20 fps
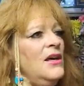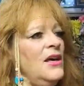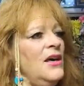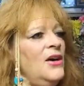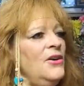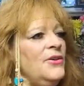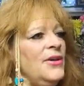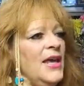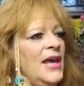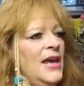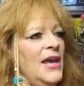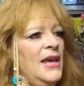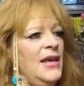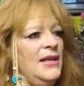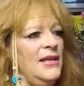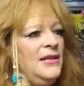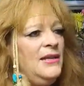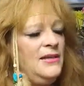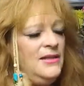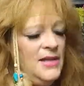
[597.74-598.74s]

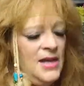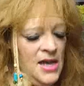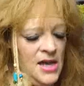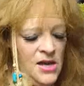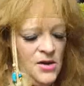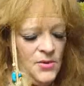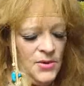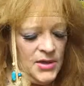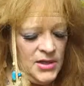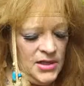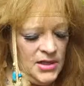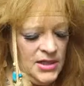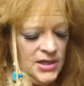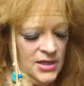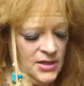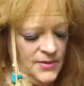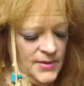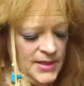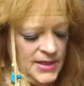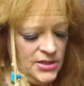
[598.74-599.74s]
Okay, now we're going to
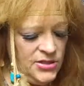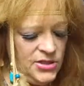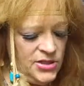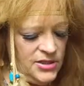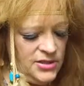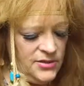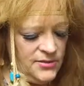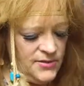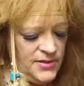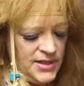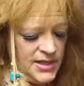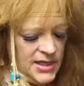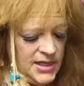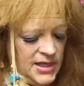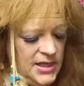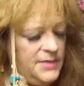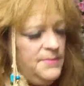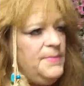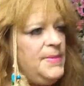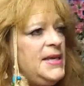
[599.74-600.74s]
go into
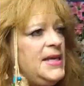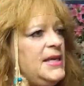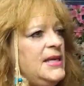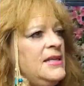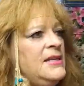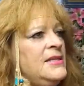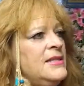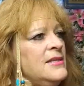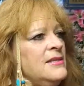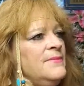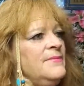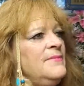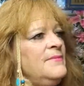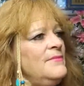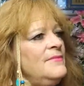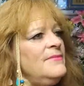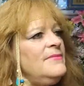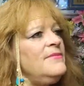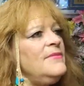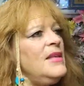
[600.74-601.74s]
the B's.
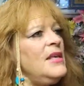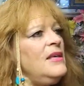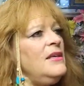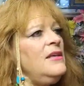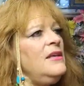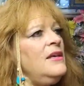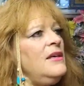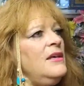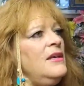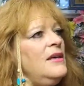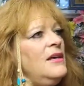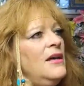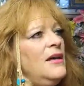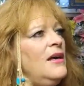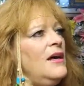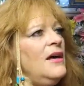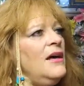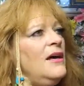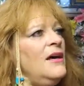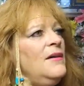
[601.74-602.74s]

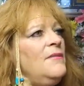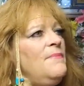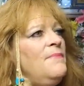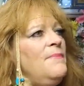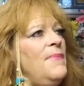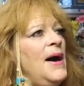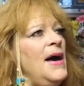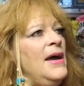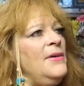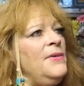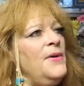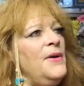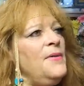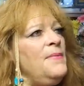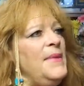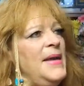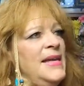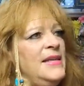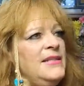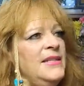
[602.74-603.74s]
Uh,
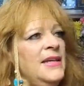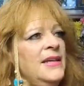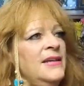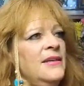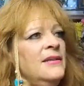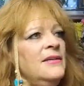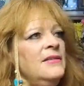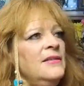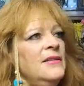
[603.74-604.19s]
biromantic,